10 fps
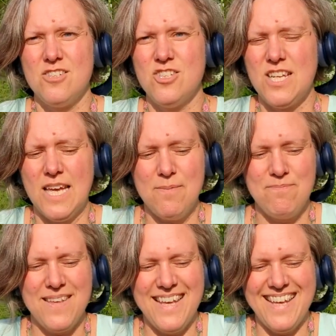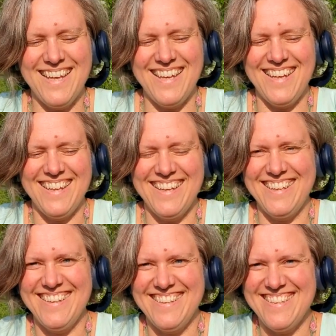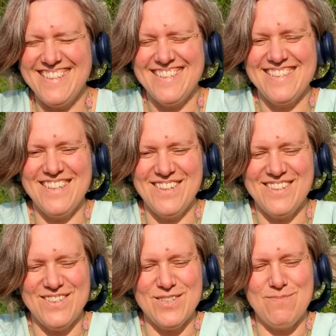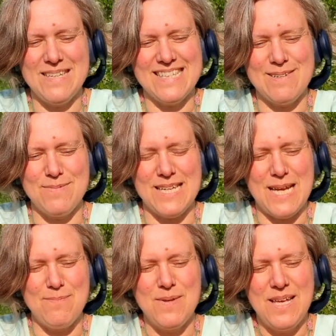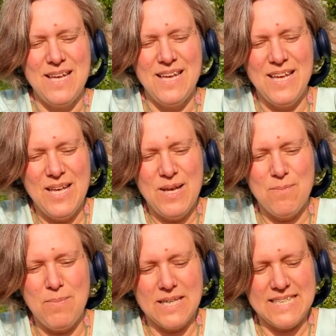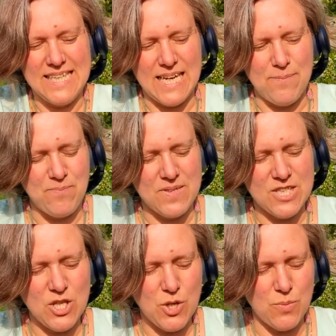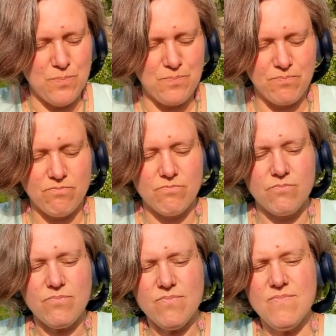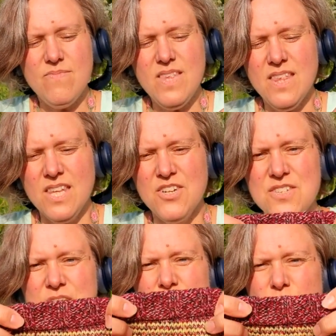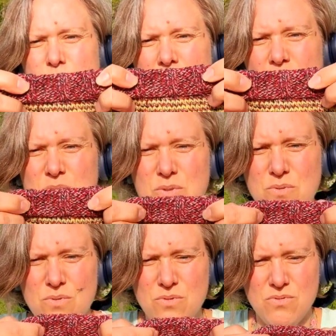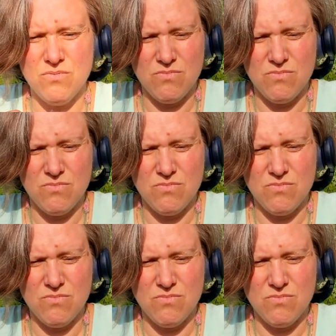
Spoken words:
today. So it took me some time. But yeah, so there's the 2x2